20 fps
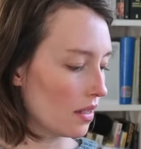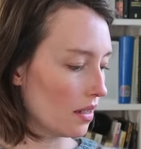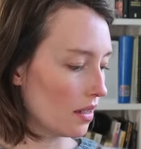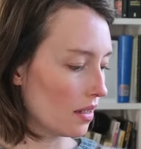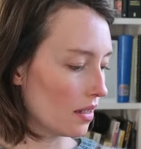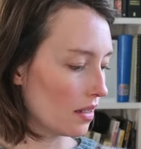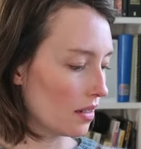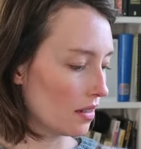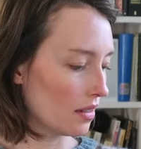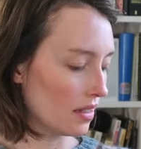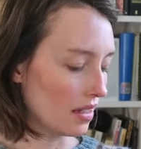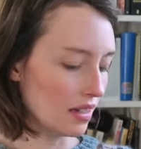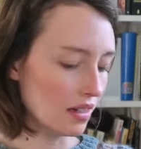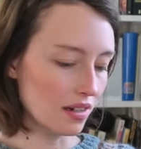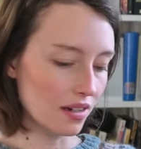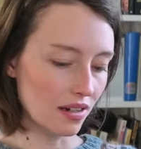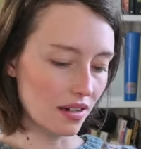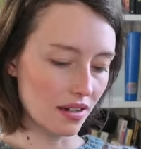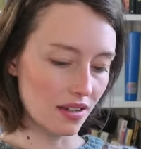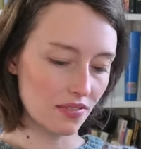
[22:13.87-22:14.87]
and yeah
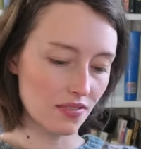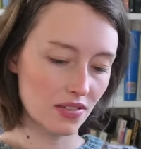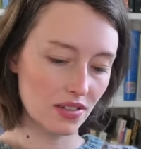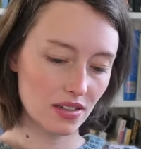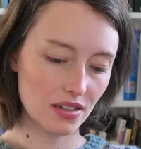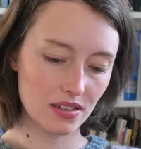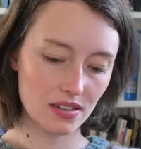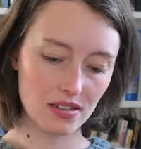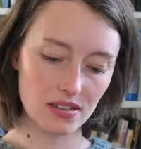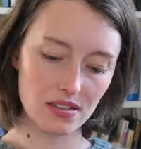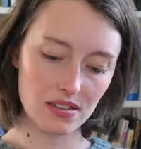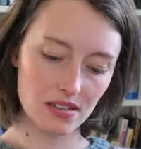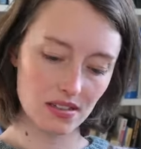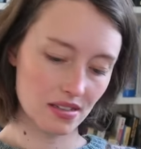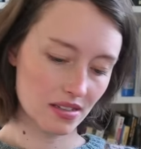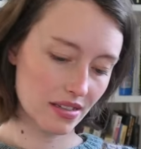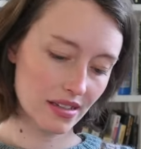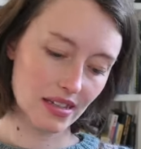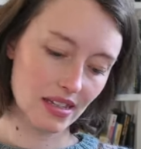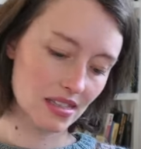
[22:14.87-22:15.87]
I think it,
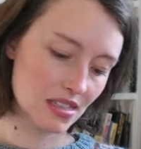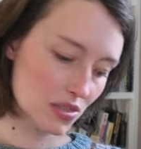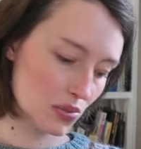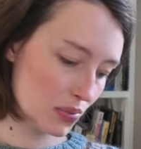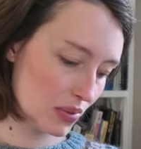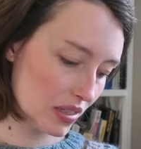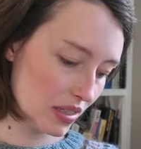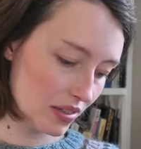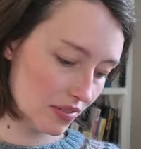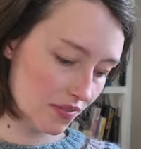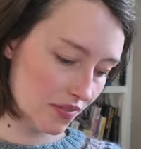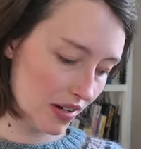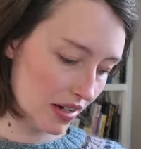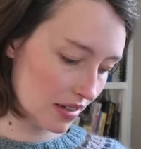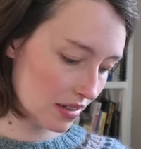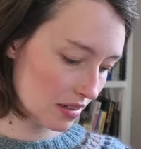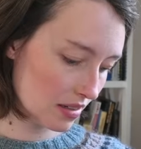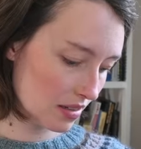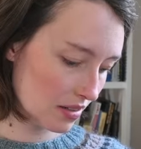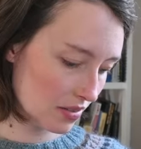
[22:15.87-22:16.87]
it, that's a really
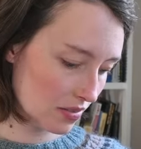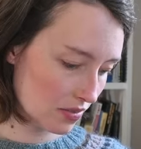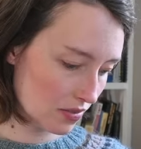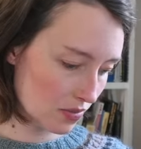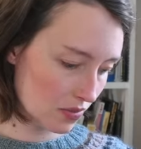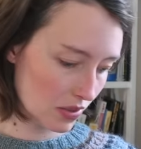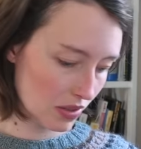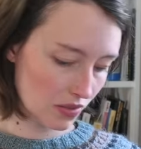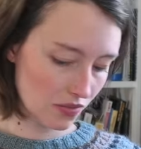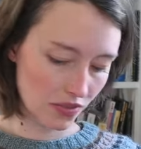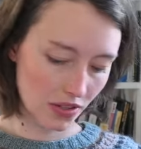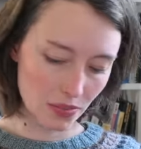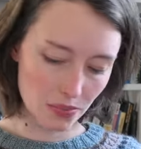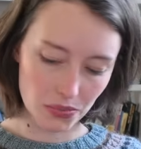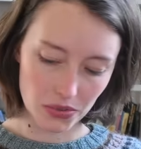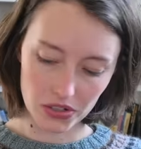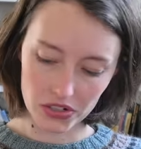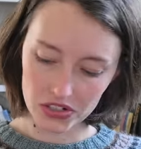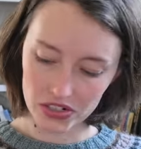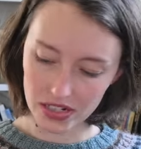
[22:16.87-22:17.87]
fun really fun
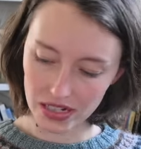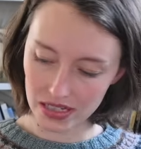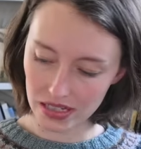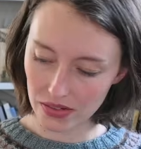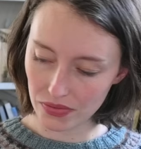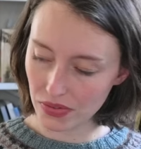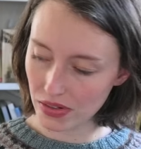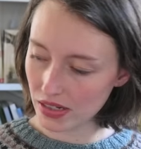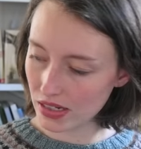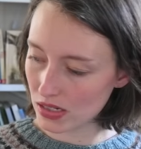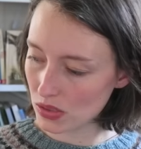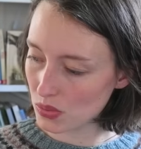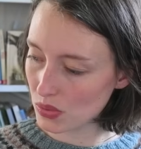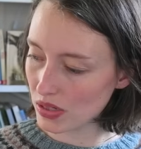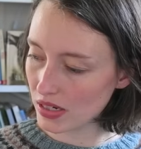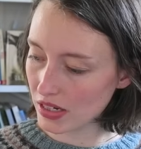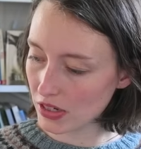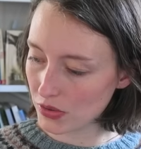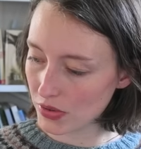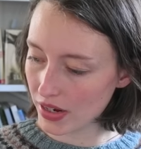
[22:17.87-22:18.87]
project I think it's
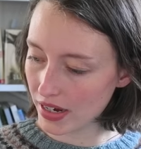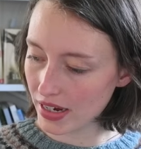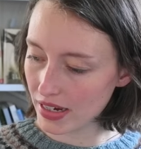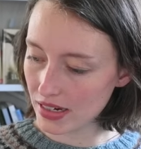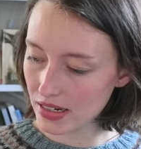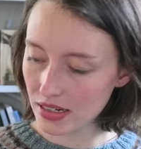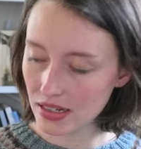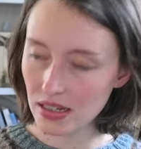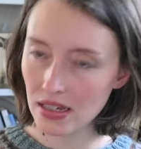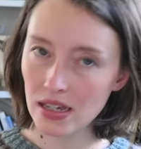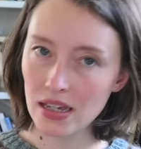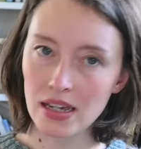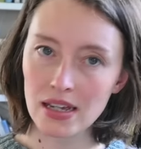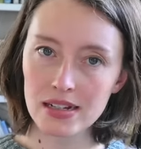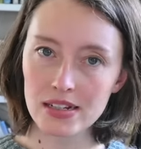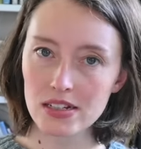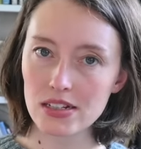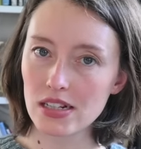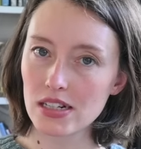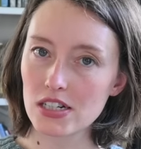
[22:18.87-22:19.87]
really great
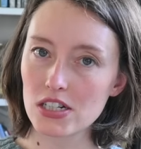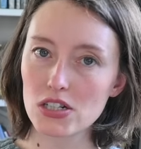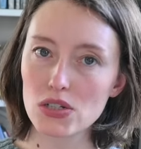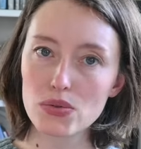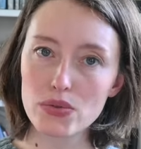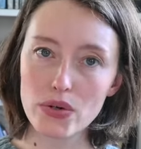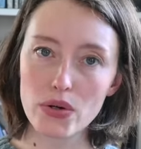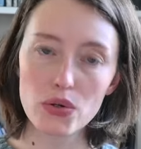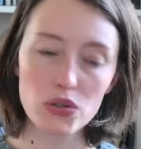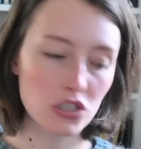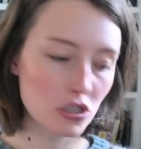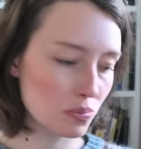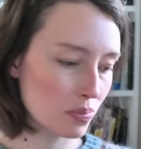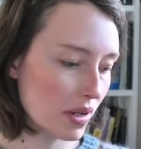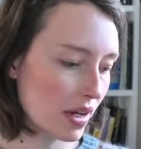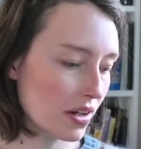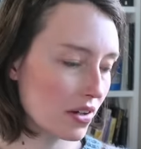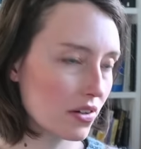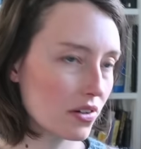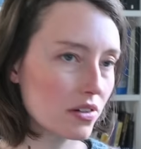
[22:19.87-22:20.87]
that she wrote the
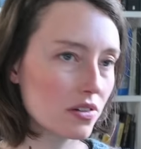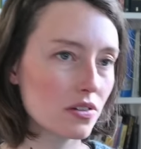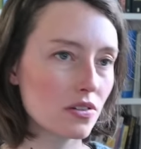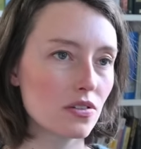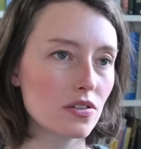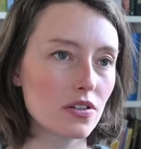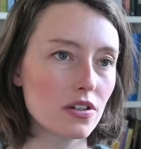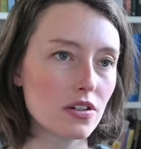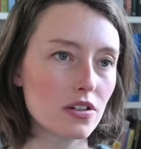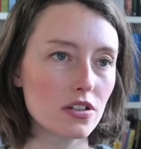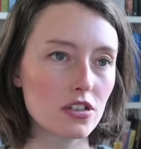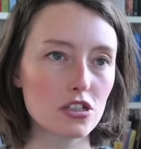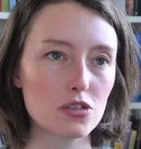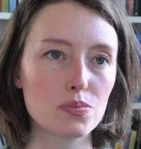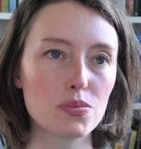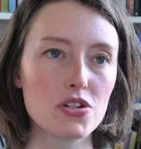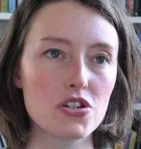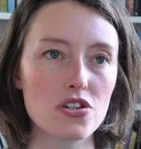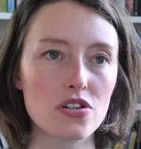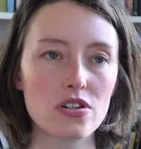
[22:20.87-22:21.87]
pattern
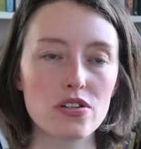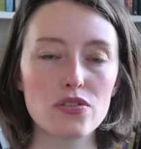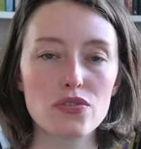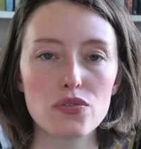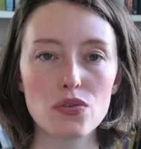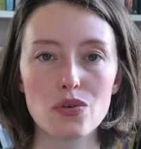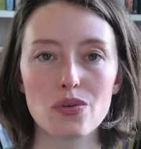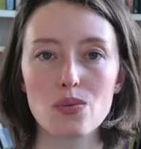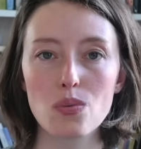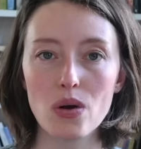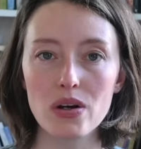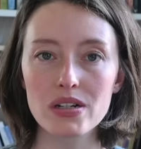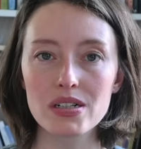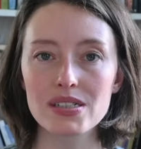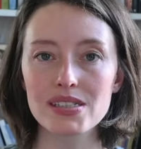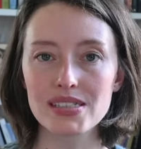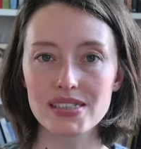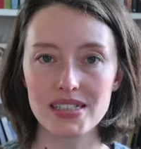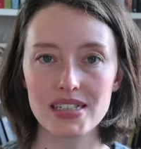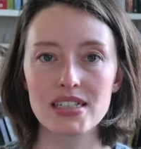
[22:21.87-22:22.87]
especially for
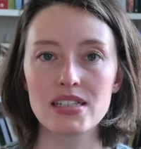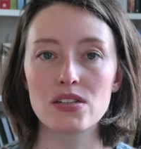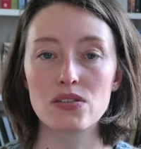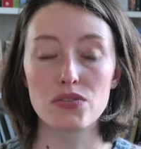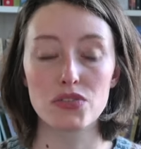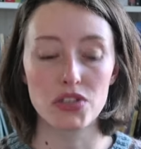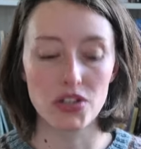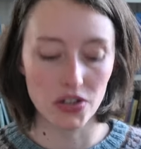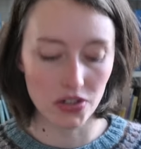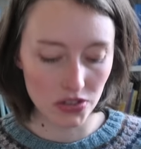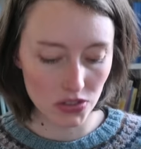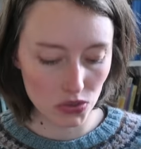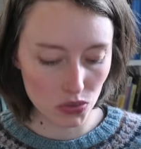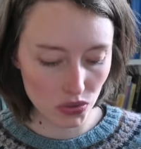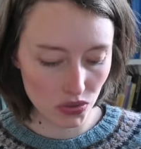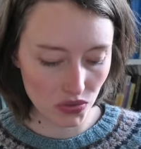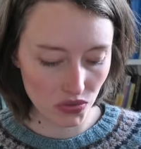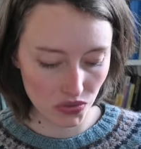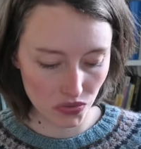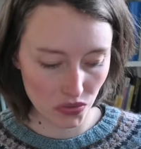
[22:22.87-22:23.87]
one skein of yarn
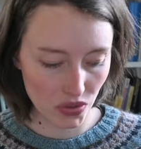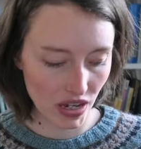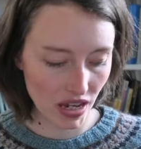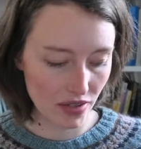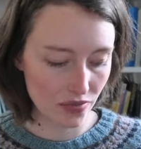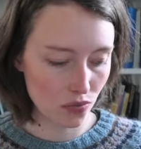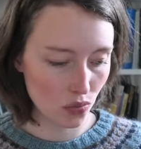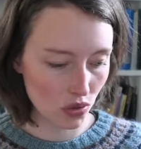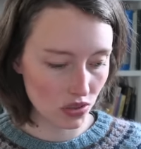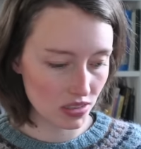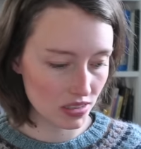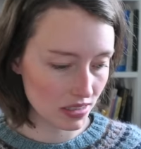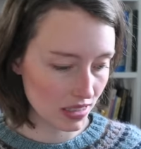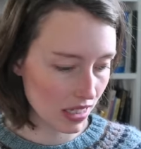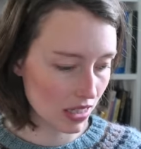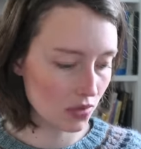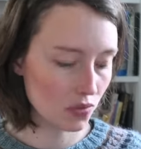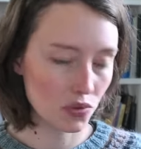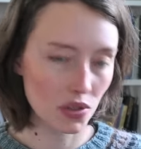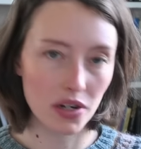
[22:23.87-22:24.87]
so if you have one
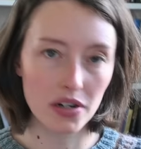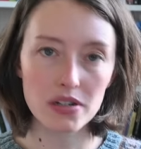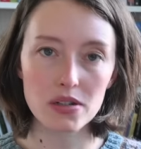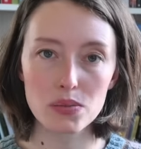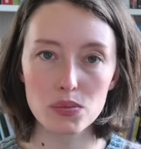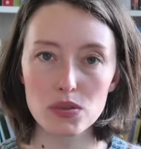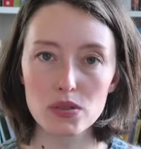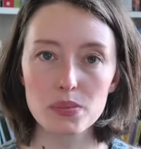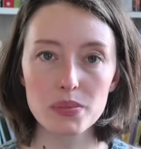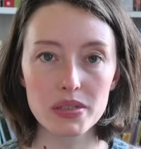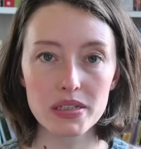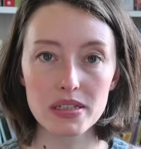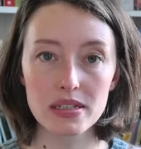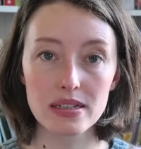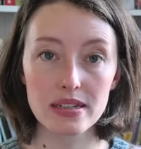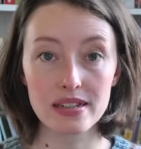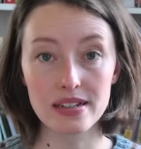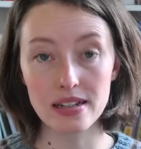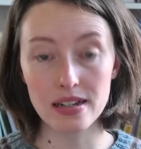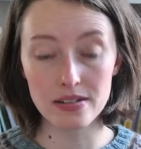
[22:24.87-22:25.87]
skein of yarn it will
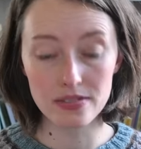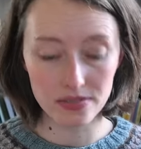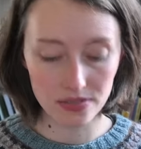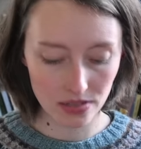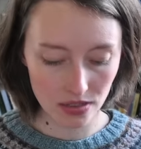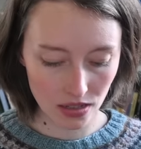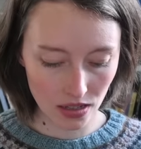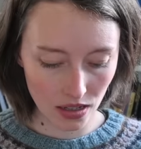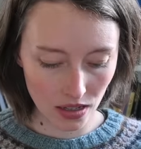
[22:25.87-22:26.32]
be enough